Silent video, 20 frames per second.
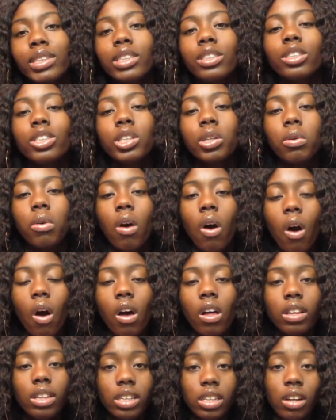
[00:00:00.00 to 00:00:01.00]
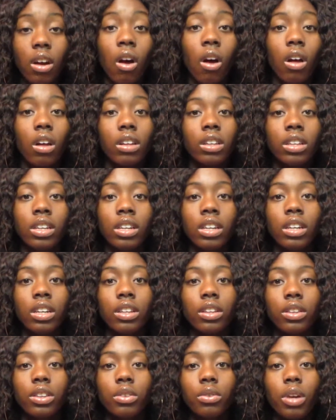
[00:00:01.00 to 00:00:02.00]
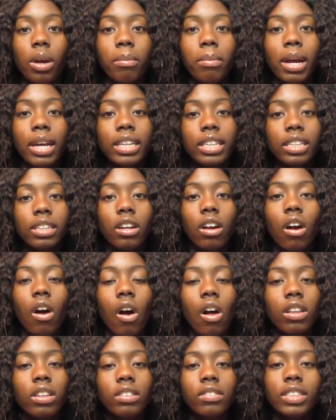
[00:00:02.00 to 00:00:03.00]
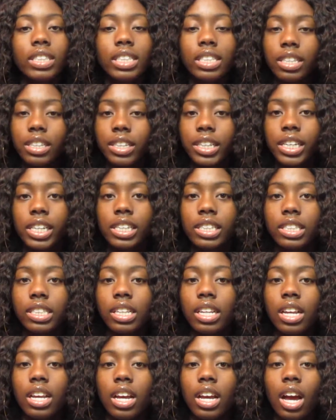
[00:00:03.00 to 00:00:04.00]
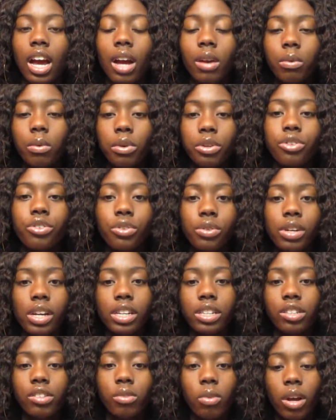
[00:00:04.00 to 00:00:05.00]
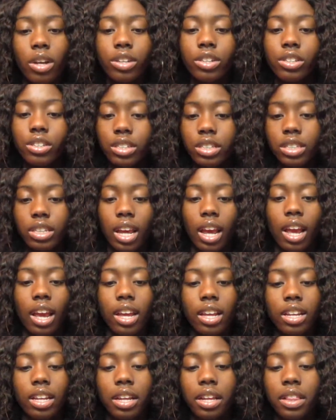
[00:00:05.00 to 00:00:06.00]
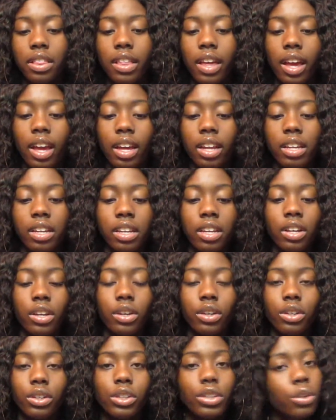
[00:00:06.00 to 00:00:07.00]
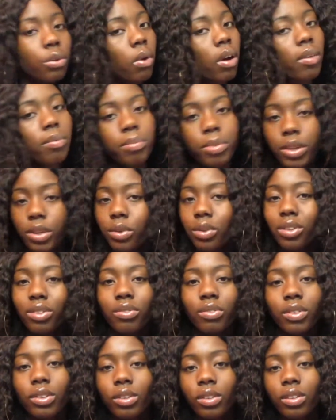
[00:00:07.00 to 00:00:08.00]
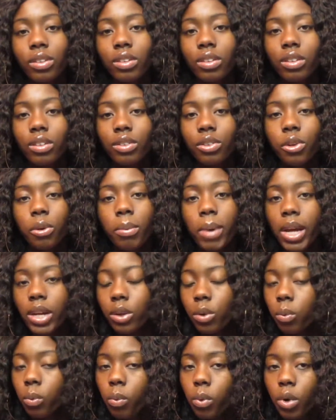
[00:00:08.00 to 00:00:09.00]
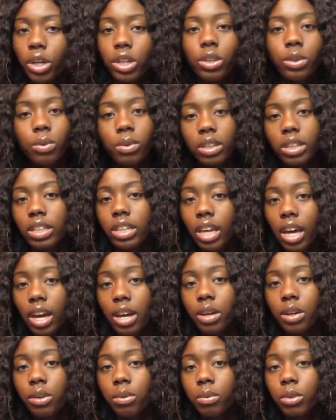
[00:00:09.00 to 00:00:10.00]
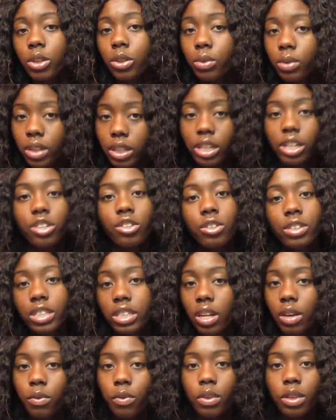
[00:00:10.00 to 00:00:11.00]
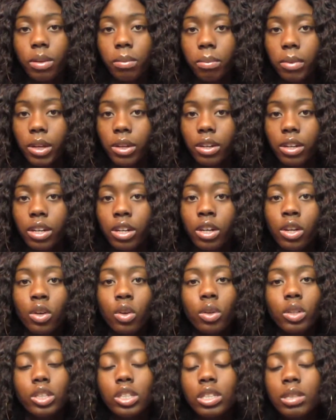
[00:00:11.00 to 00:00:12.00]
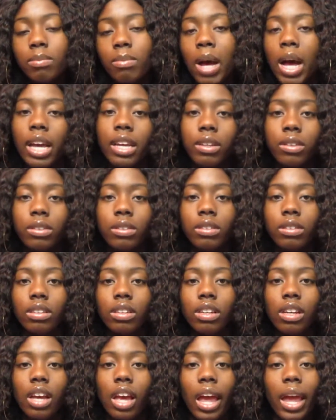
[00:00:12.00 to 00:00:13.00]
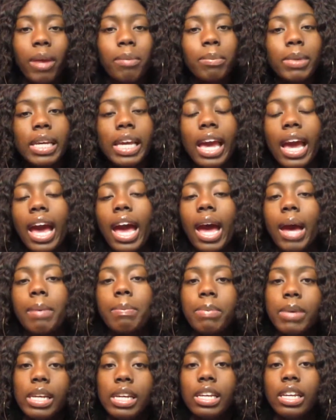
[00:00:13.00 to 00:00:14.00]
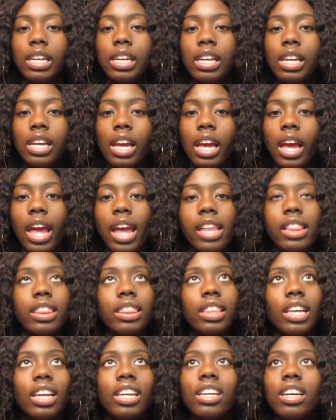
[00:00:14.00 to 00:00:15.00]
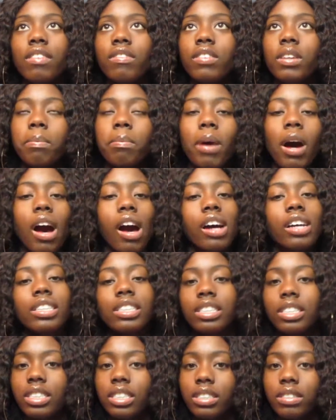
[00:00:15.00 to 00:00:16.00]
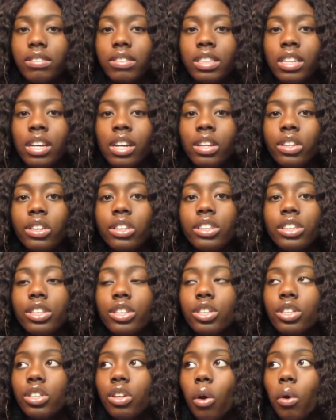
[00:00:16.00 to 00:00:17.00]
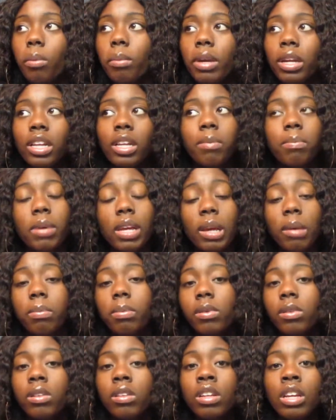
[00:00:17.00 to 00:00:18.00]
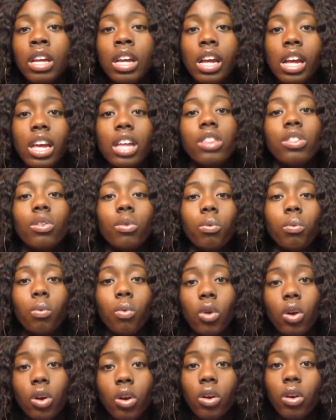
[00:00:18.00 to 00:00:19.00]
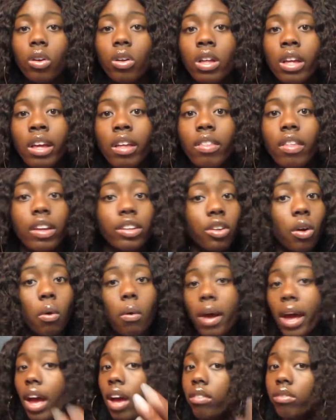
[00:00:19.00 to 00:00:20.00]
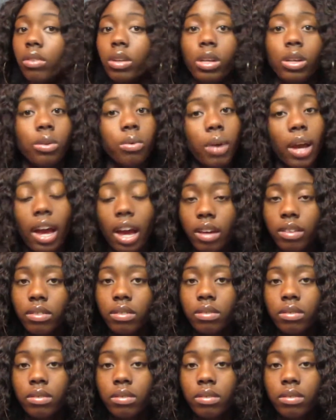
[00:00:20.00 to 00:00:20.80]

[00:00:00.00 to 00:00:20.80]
So all in all, throughout all of the series, I want you guys to understand that you are beautiful no matter what you look at. When you look at yourself in the mirror, smile and be happy and think of the positives. There are so many people in the world that don't have what you have.